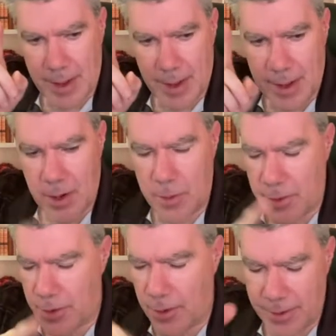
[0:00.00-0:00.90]

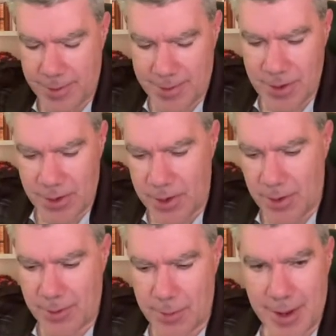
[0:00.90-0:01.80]
Uphold is taken
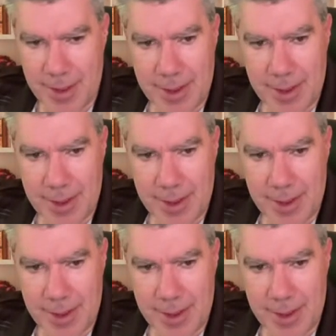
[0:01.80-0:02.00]
over by the